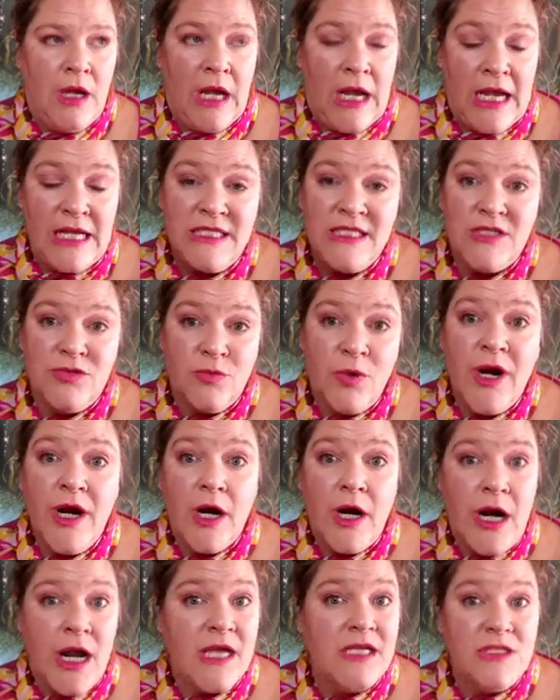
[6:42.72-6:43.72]
I
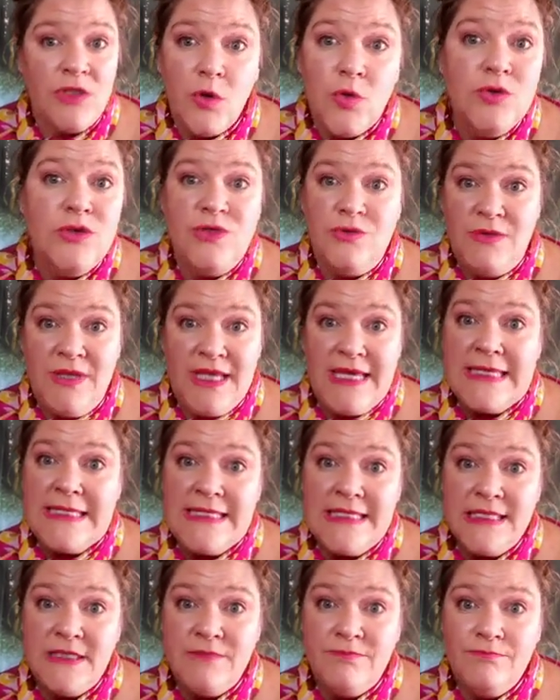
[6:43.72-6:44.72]
swear I told you
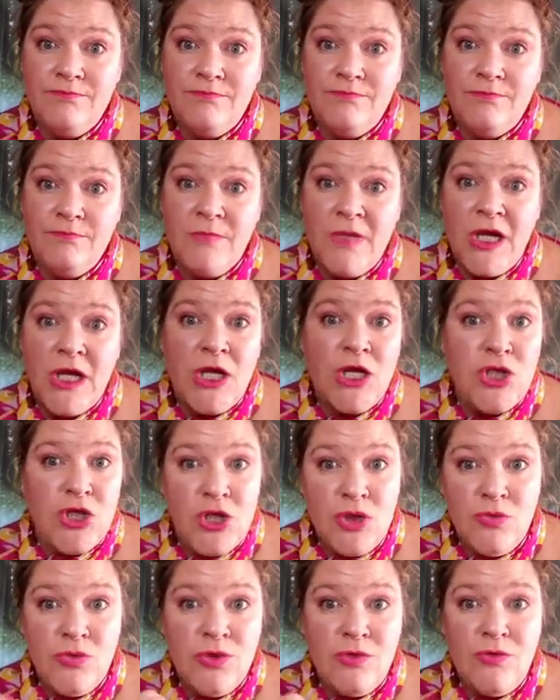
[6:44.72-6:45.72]
this.
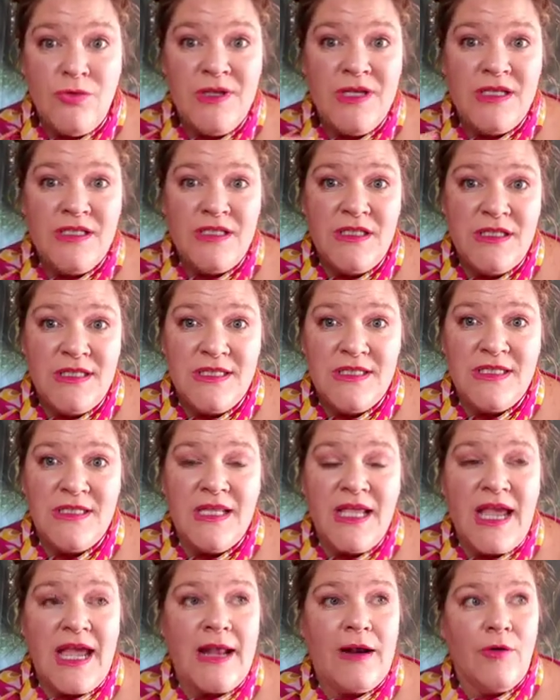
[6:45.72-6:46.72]
You knew this, this, and
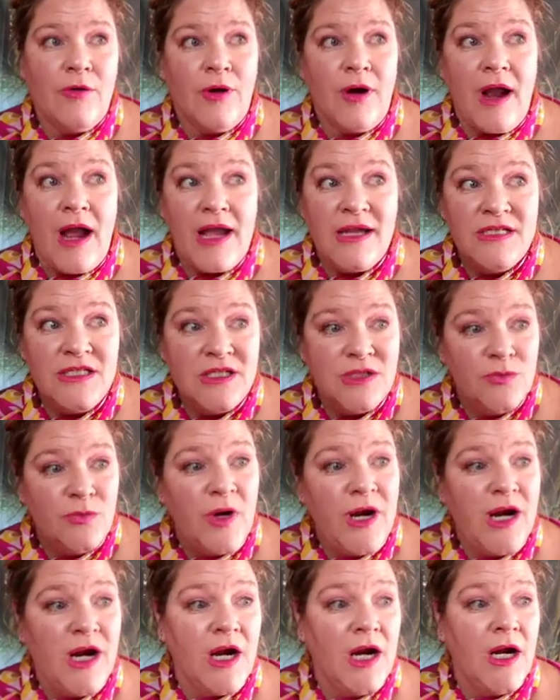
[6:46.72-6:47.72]
that. Or I
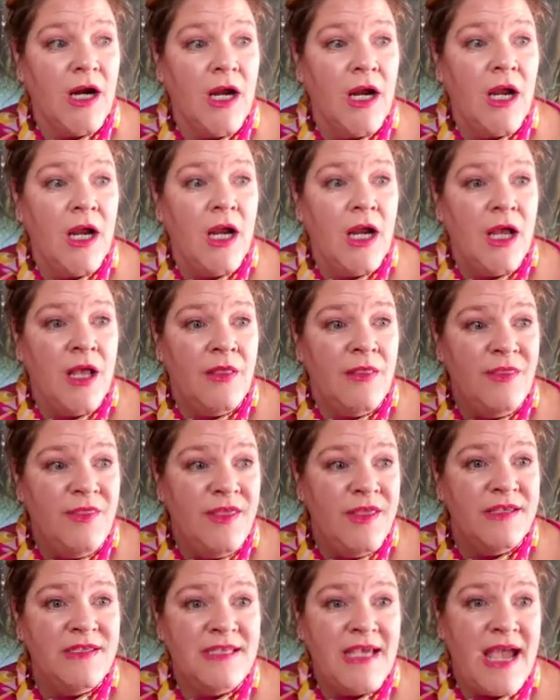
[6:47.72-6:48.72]
swear
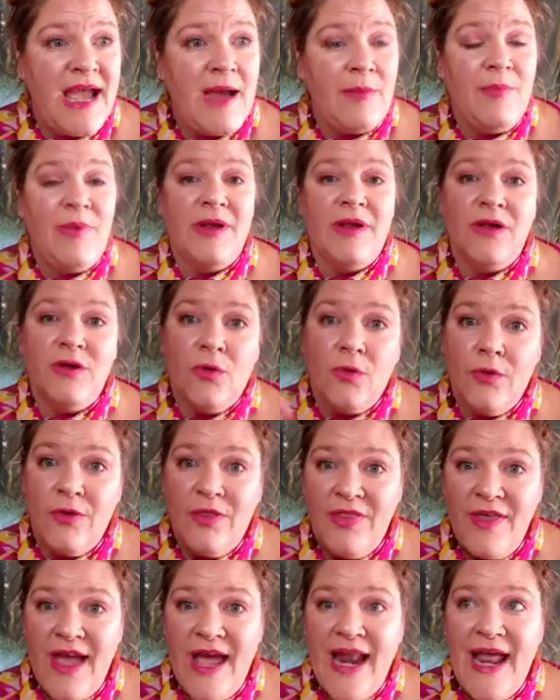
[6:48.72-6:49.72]
this happened, or
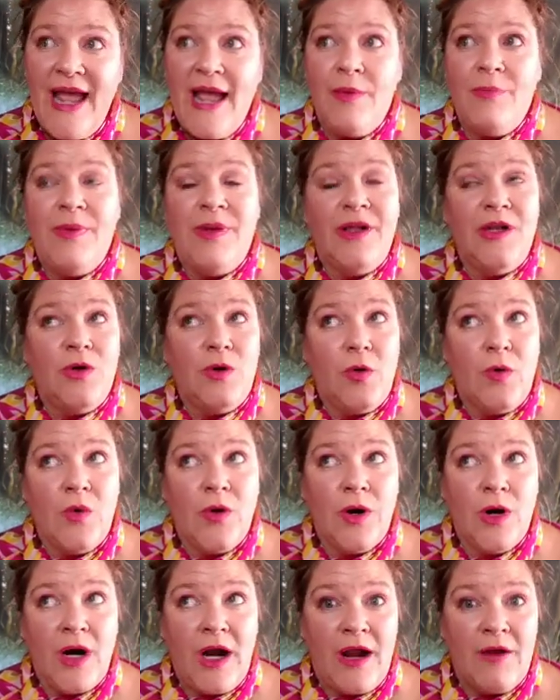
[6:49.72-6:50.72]
that happened,
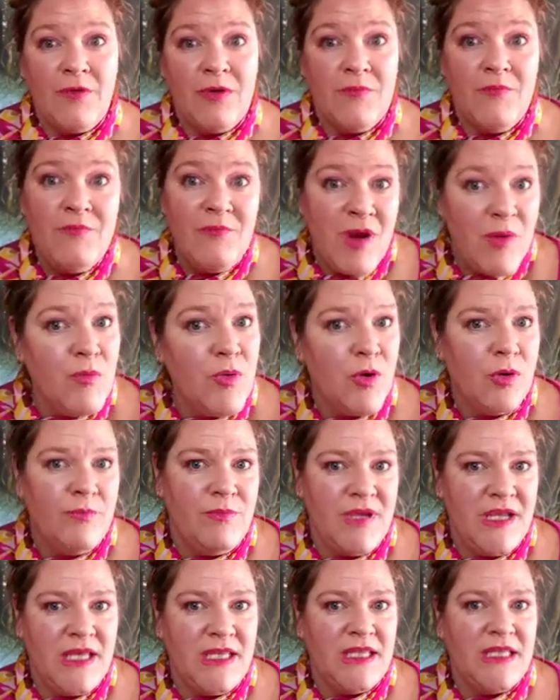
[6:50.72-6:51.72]
or I remember it
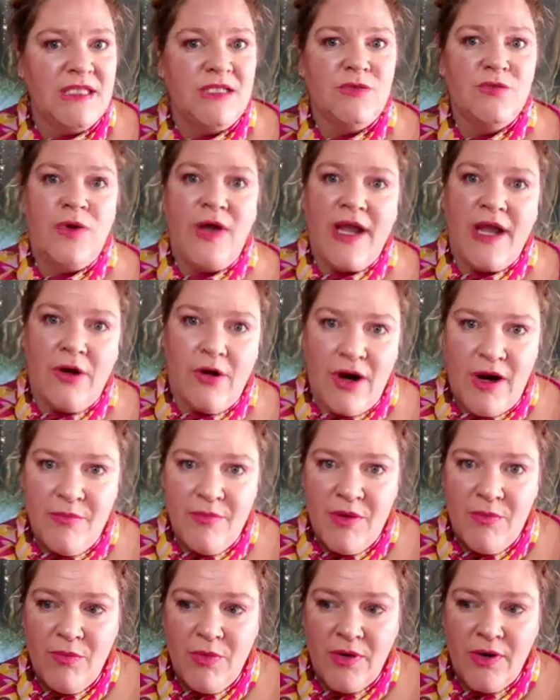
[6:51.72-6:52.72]
being this way, or I
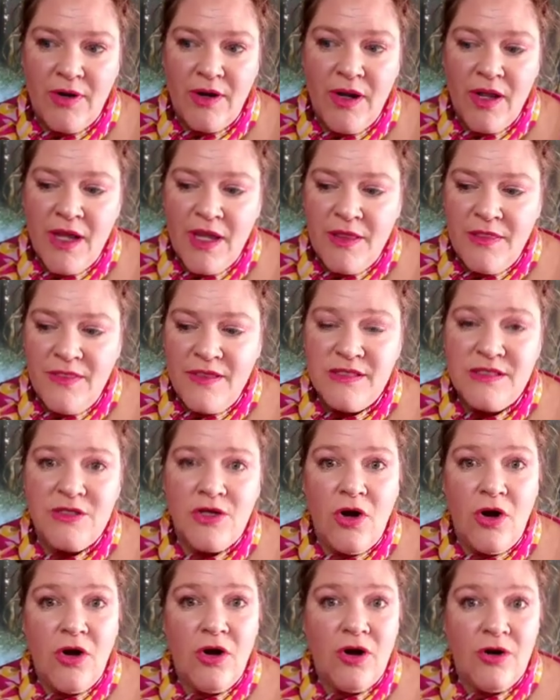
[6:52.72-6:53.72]
remember this
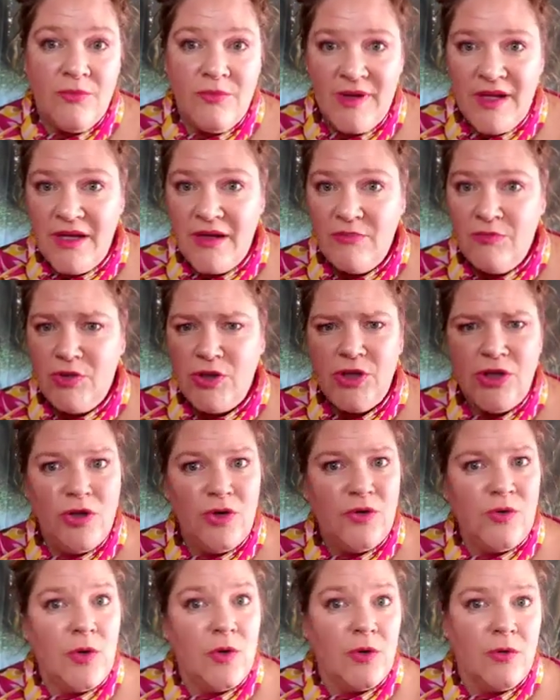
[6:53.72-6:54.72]
car being
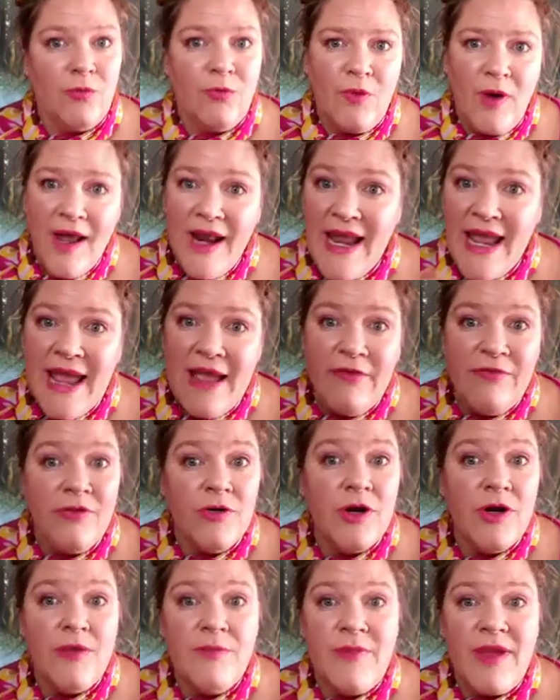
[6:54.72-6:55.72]
blue, or
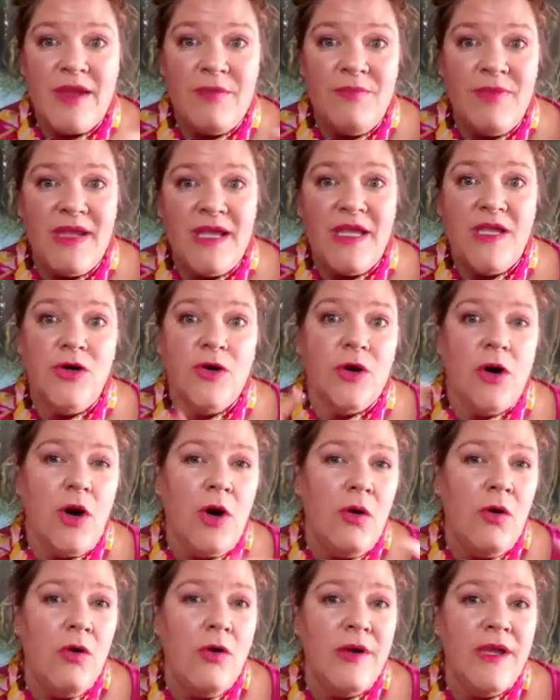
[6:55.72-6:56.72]
whatever it may be. You're
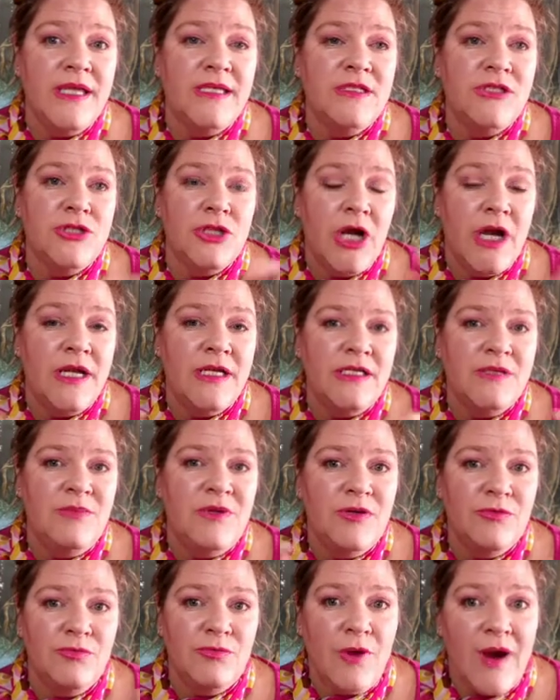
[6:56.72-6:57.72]
always trying to
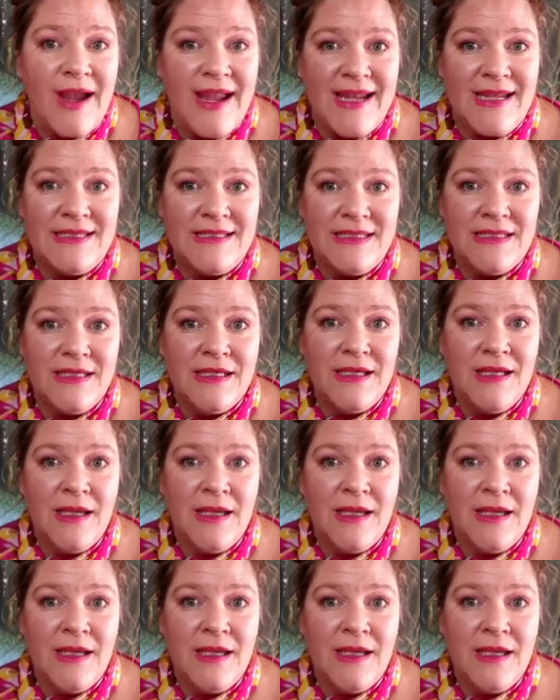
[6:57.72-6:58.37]
be right.